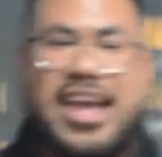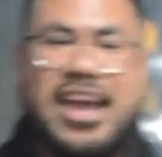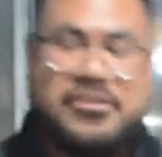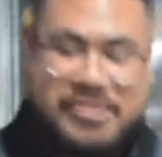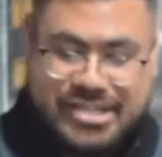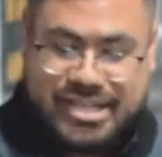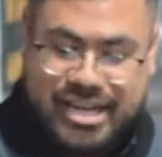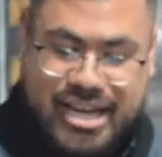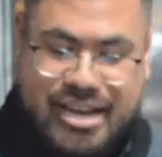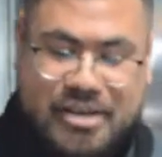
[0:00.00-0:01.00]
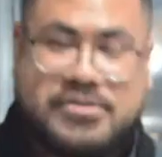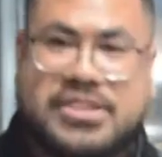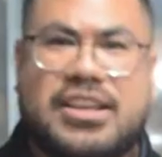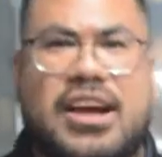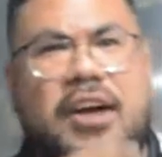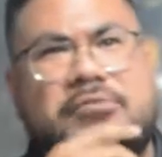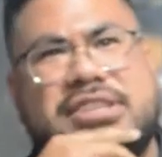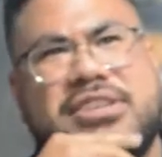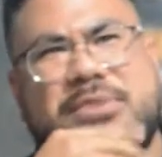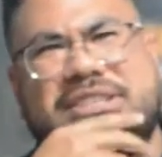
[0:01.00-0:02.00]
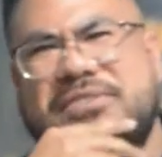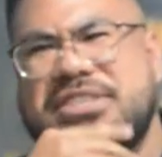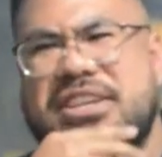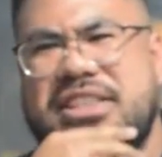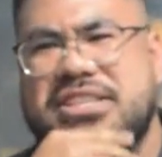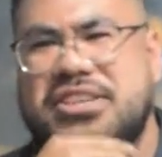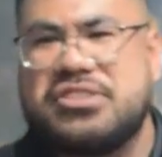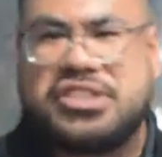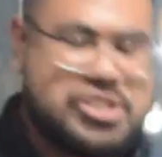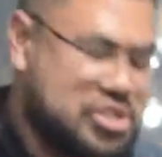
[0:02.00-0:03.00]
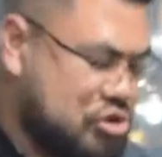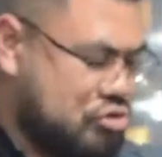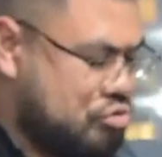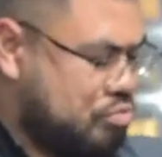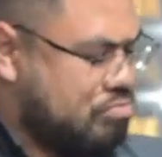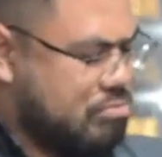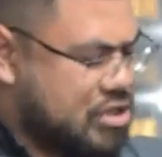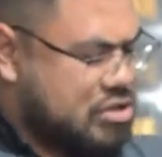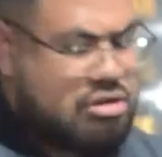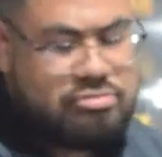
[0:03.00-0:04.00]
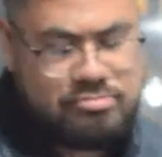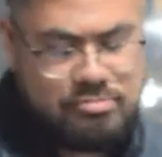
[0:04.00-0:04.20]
And it was, and it was. I was thinking to myself, it's not that serious. It's just goo. That's all.